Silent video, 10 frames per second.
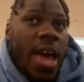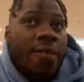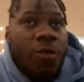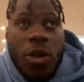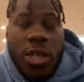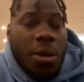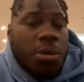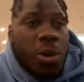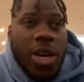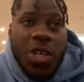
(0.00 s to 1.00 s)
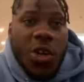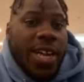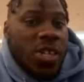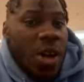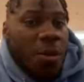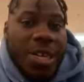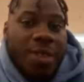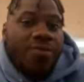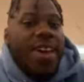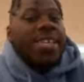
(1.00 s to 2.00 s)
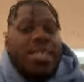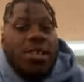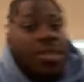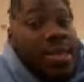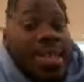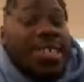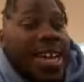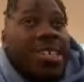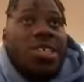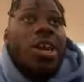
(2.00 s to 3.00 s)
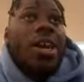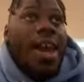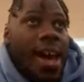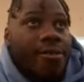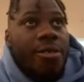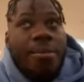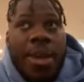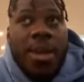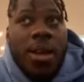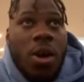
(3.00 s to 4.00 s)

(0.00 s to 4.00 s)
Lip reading: of course I was running track, so I was getting faster, and it changed a lot for me.